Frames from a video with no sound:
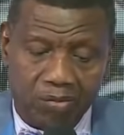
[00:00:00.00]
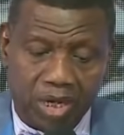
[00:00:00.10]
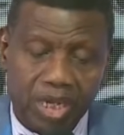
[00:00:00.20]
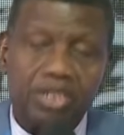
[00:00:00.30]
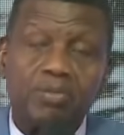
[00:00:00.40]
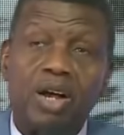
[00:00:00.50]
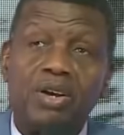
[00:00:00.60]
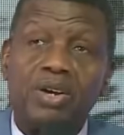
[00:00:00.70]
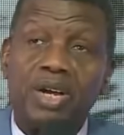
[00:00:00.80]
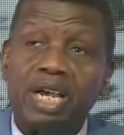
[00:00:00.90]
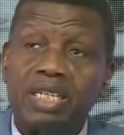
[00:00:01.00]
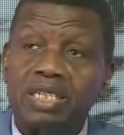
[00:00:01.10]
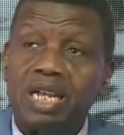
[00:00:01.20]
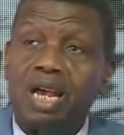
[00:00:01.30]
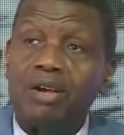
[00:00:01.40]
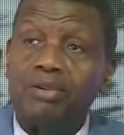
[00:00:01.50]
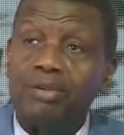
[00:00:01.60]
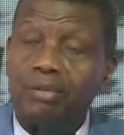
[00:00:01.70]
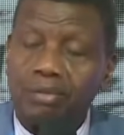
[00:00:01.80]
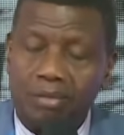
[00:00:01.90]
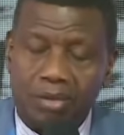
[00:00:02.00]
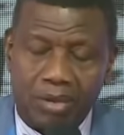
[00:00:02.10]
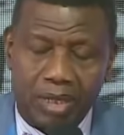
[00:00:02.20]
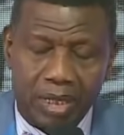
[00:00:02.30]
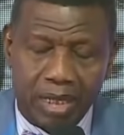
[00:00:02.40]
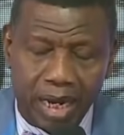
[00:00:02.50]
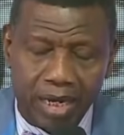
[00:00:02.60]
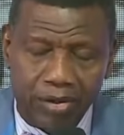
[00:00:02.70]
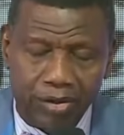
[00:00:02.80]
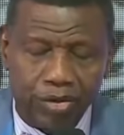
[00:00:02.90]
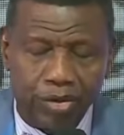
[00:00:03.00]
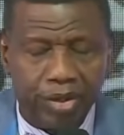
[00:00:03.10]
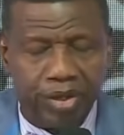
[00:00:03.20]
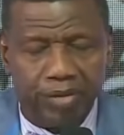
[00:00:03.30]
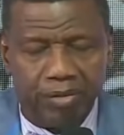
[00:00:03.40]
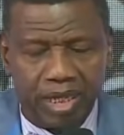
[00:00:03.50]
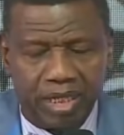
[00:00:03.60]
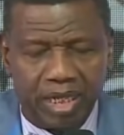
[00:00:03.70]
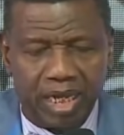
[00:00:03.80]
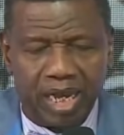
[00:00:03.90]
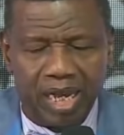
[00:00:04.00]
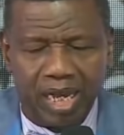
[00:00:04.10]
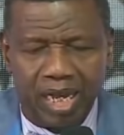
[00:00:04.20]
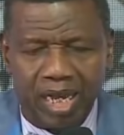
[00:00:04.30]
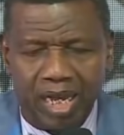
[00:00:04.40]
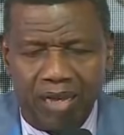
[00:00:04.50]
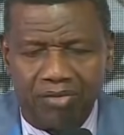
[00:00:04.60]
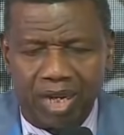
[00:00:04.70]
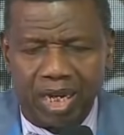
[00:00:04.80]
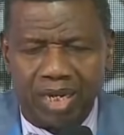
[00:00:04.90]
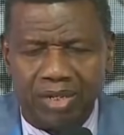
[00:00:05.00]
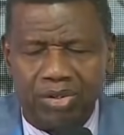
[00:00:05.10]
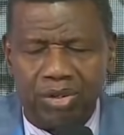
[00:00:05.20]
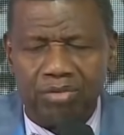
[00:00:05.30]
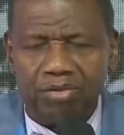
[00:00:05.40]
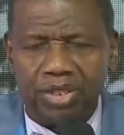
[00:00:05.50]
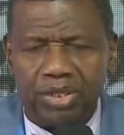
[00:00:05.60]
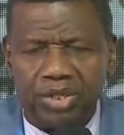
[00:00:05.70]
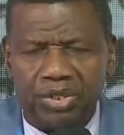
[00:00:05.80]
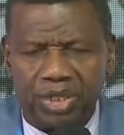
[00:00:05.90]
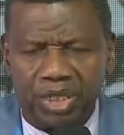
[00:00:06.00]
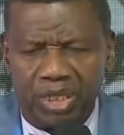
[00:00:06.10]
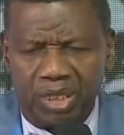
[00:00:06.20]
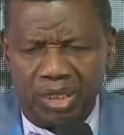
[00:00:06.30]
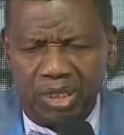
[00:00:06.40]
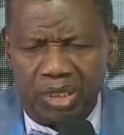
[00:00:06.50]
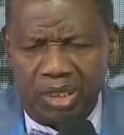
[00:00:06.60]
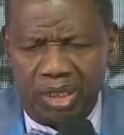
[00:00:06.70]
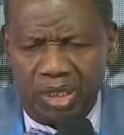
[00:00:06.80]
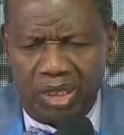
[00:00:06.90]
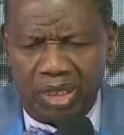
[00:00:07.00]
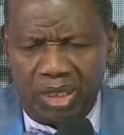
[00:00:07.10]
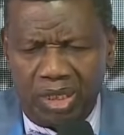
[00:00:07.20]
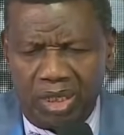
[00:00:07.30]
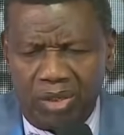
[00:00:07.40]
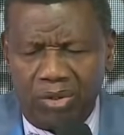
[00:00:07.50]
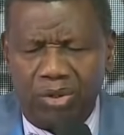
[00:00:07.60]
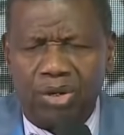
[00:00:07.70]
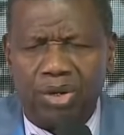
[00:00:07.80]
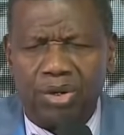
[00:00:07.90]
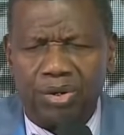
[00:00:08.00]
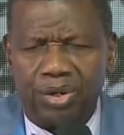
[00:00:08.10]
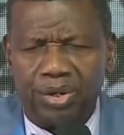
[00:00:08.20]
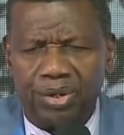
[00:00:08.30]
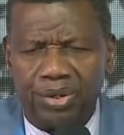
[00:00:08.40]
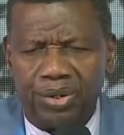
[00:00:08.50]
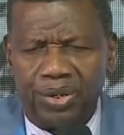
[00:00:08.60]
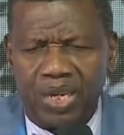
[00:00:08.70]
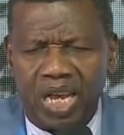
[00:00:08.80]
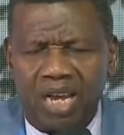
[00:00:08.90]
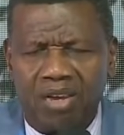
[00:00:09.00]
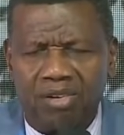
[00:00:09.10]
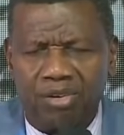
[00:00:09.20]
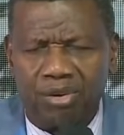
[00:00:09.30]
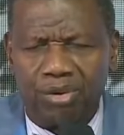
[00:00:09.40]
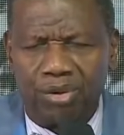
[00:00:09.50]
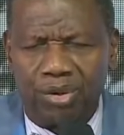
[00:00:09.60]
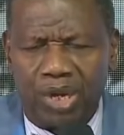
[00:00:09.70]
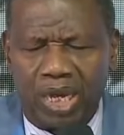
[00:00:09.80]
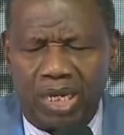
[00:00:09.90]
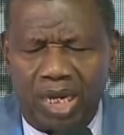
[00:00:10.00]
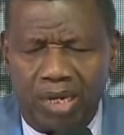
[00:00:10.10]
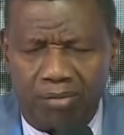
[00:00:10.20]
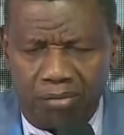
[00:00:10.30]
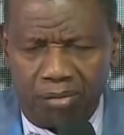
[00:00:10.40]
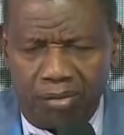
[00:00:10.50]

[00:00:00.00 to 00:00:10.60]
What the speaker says: please bow your heads now and cry unto him and say, I have heard your invitation. O Lord, now I come.